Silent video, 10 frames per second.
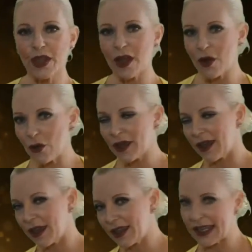
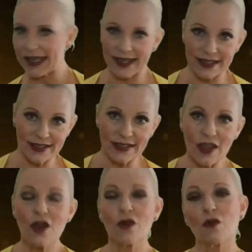Okay, yes.
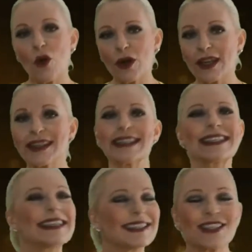Warning, this
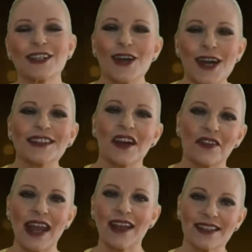is a generic love
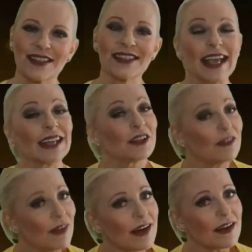analysis and
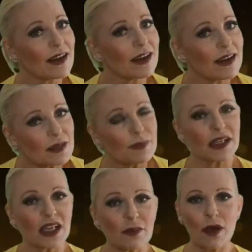could vary
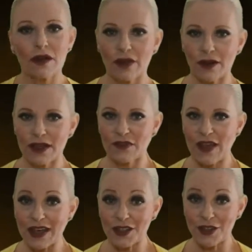depending upon various
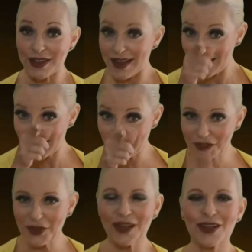factors,
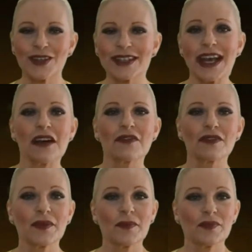including yourself.
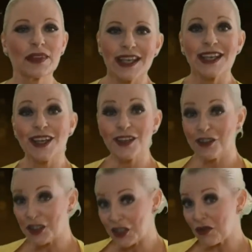
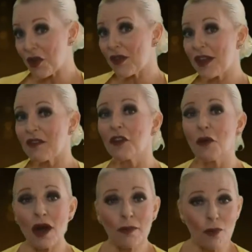Did you know that if
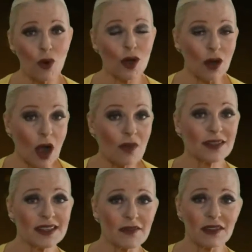you are born on
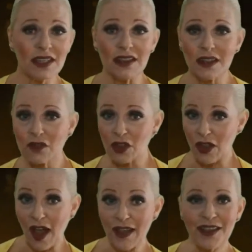the 17th of
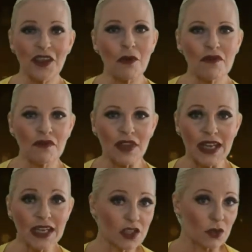July, your
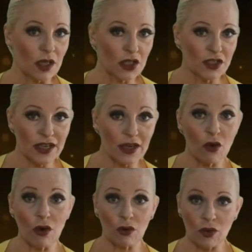Vedic astrology sign
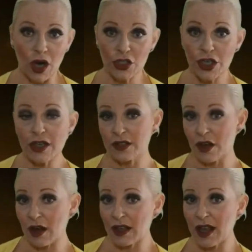or Rashi is
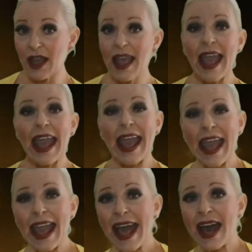Karka
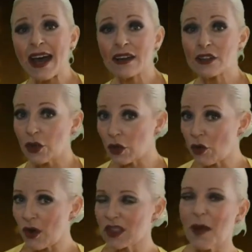and your
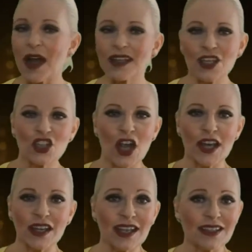corresponding
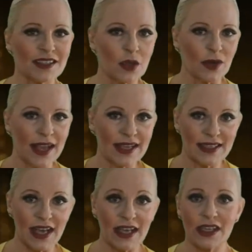Chinese
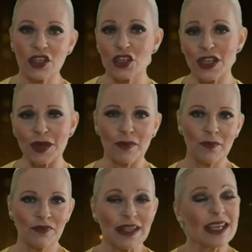zodiac sign is sheep.
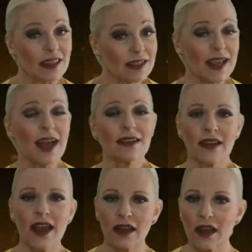This has
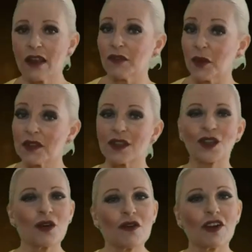an added influence
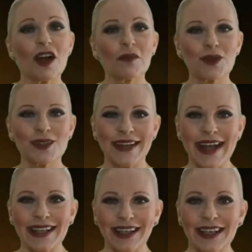on your overall
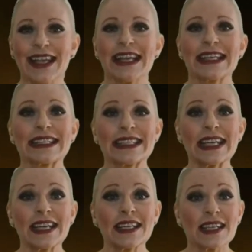personality
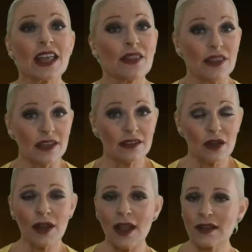since these
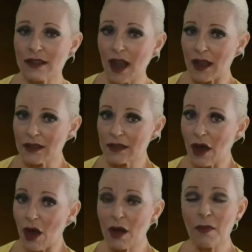zodiac signs
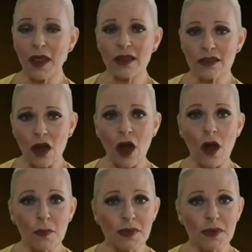are based on the